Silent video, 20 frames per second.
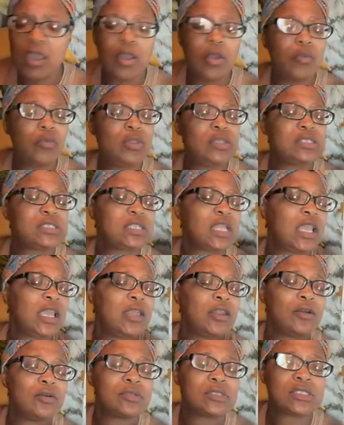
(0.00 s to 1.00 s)
We stand
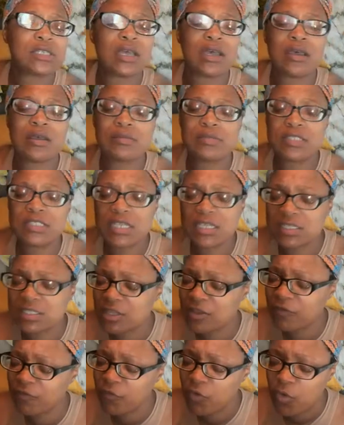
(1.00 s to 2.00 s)
on Psalms
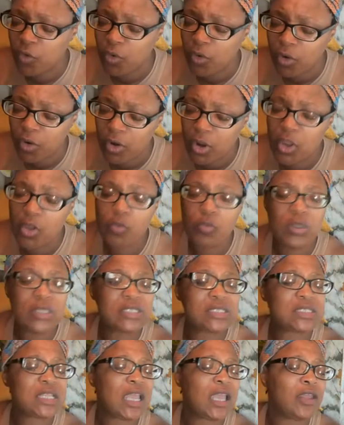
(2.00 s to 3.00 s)
64. We
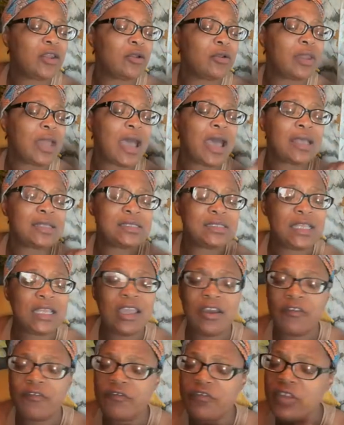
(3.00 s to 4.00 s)
stand on Isaiah
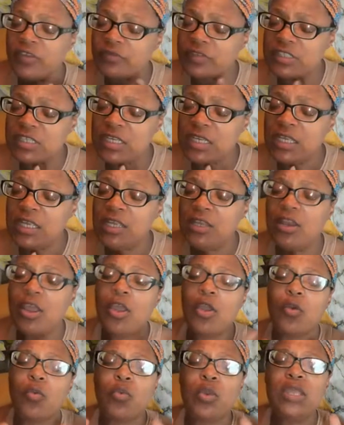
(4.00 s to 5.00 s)
15.
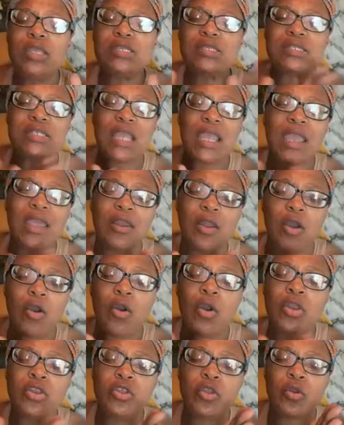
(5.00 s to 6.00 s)
We stand
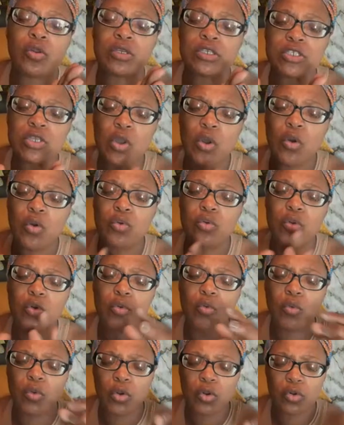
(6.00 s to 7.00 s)
on your total
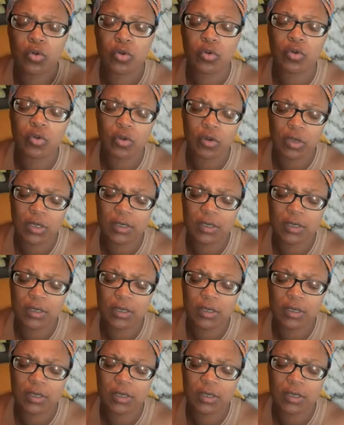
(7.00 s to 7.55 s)
word.